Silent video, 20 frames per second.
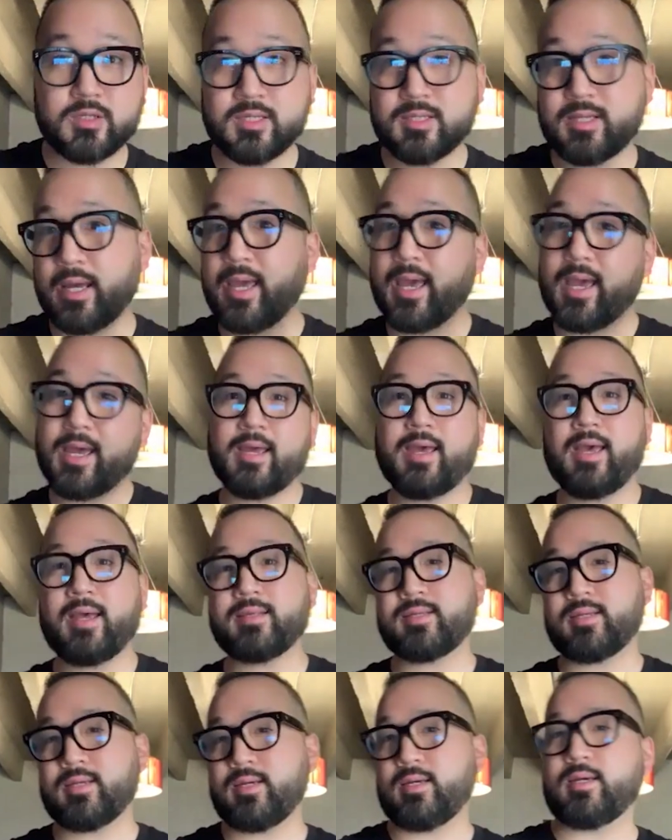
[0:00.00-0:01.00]
Diana
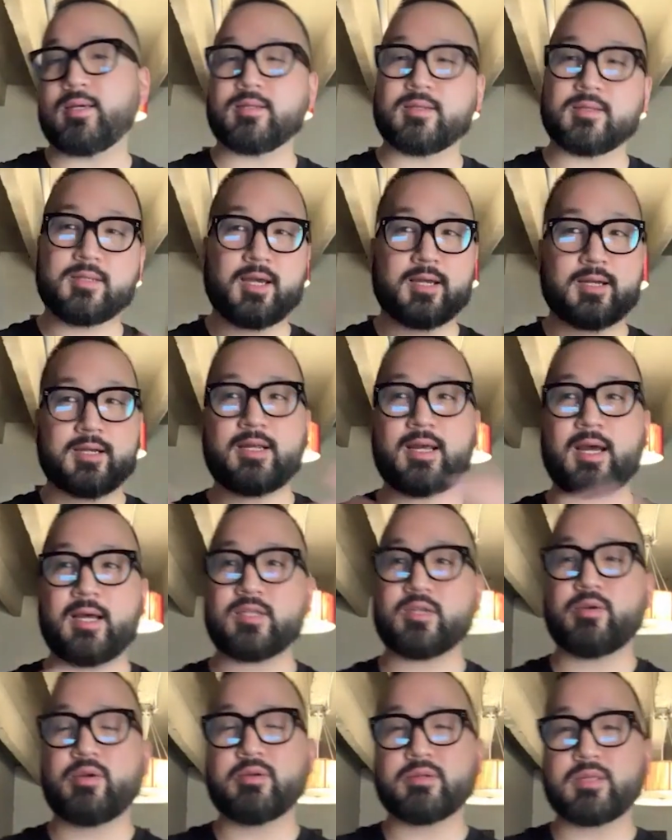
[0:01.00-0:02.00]
had tea and da-da-da.
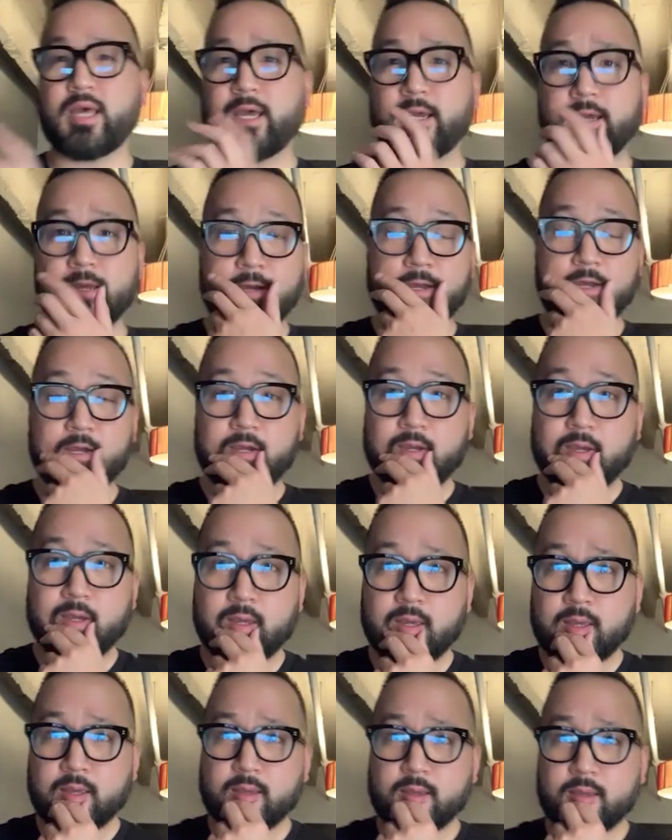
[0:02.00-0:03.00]
So he was like,
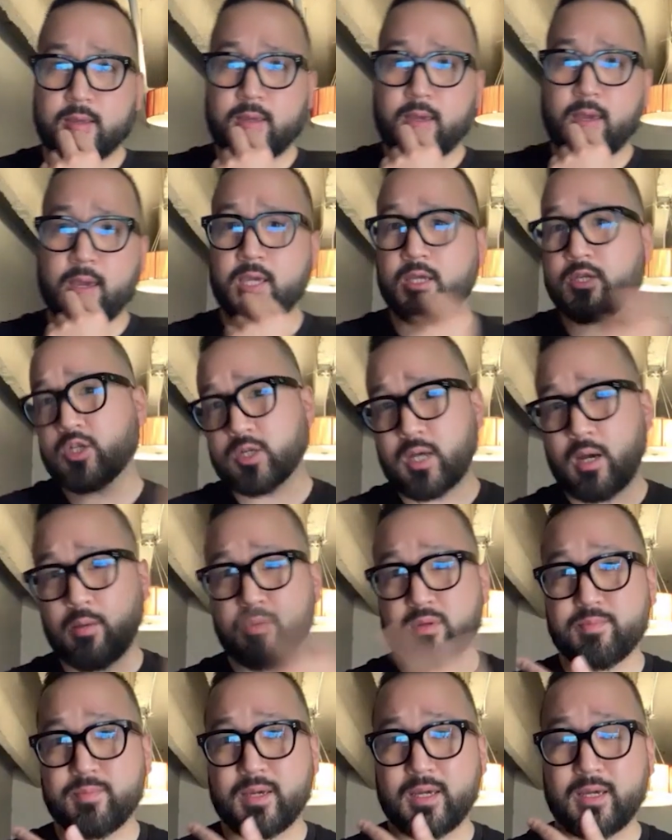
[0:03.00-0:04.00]
hey, you should come
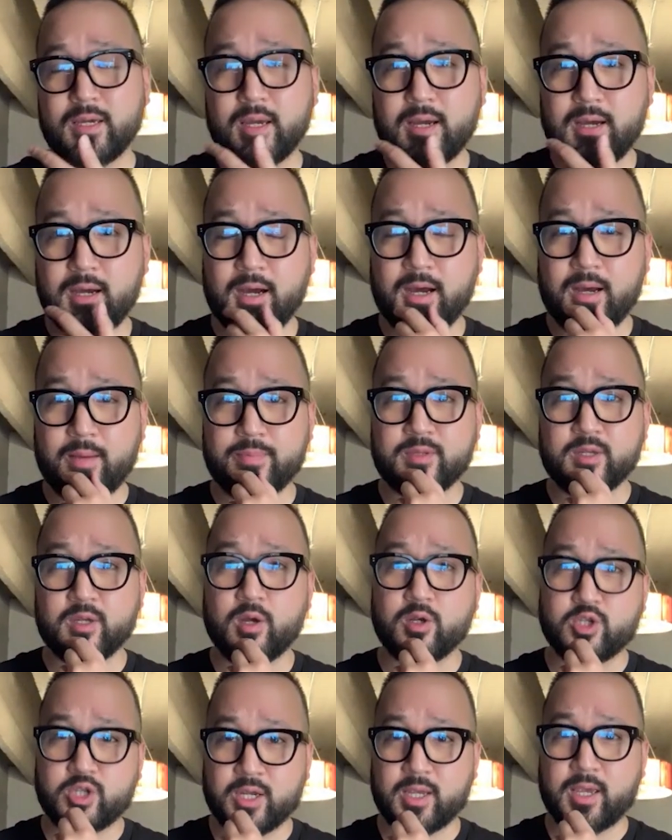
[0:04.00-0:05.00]
with me um, to
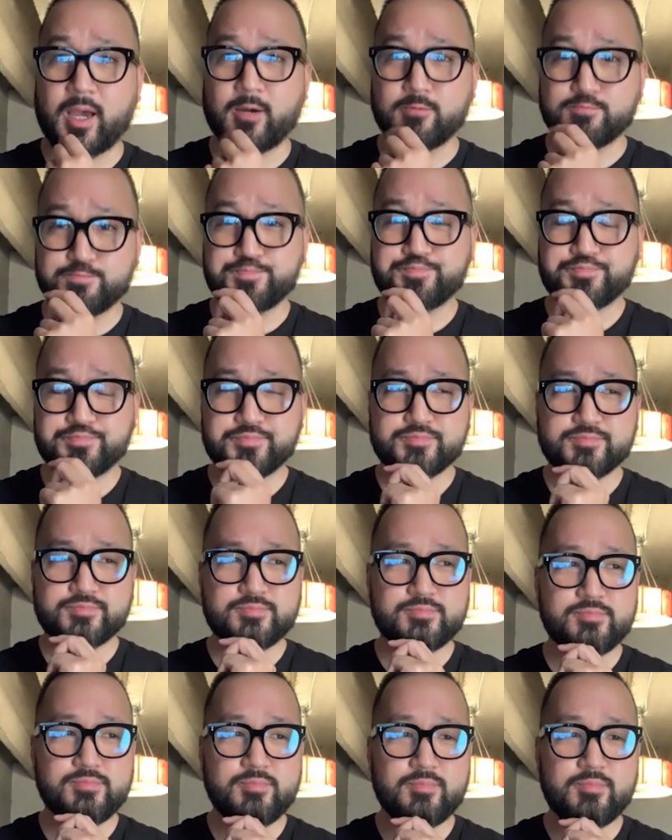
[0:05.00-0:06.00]
go check out
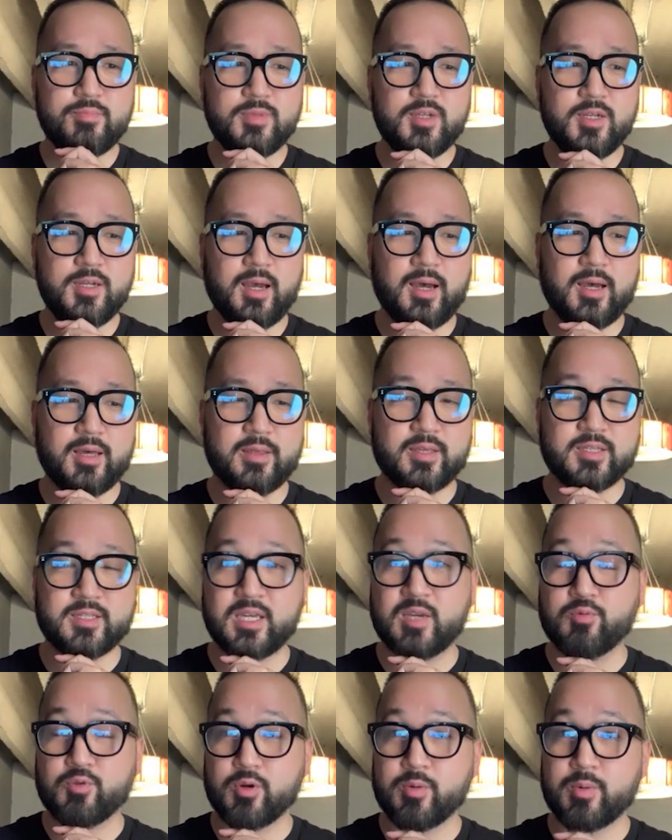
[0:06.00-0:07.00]
uh, the
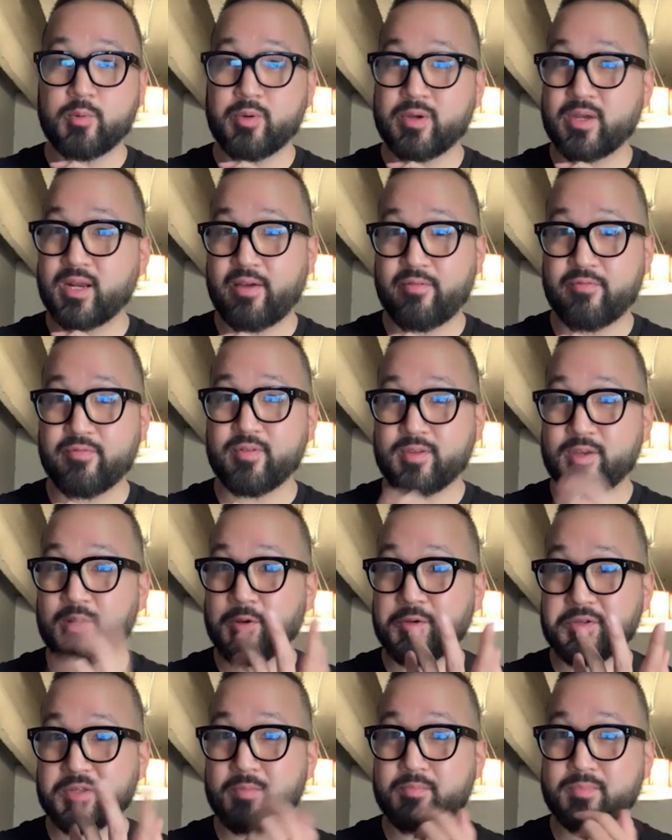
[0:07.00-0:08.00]
tea room, and we can have, you
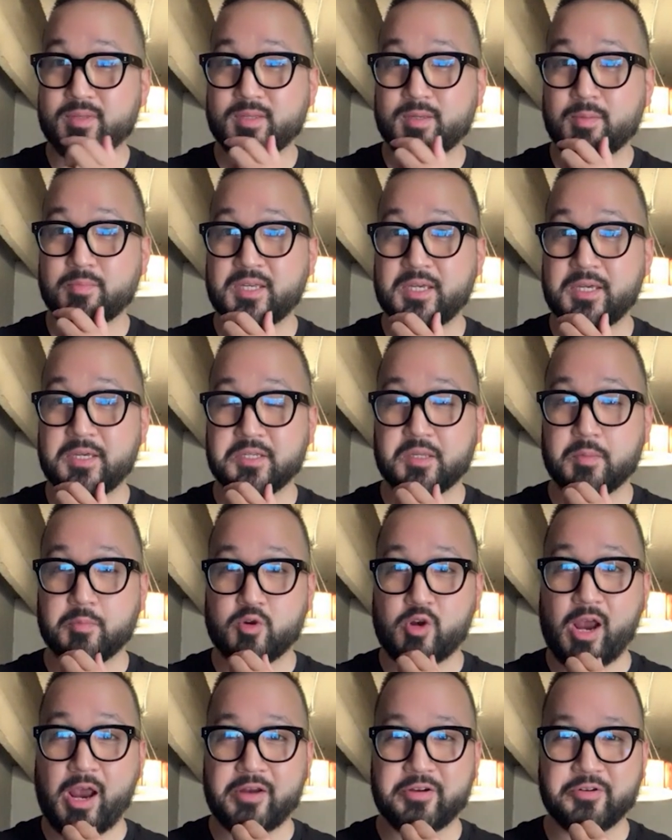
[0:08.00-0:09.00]
know, some, some tea and some
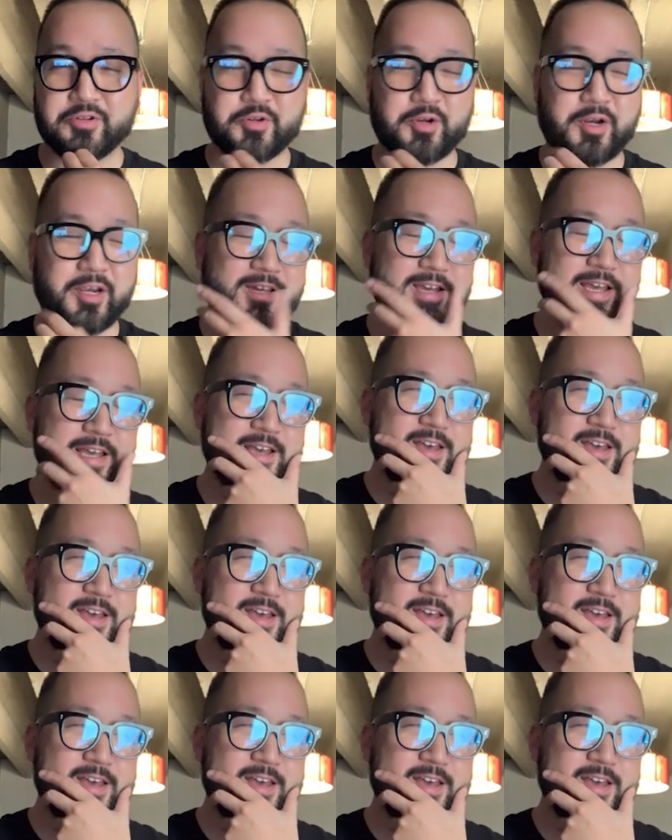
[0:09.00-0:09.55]
crackers, right?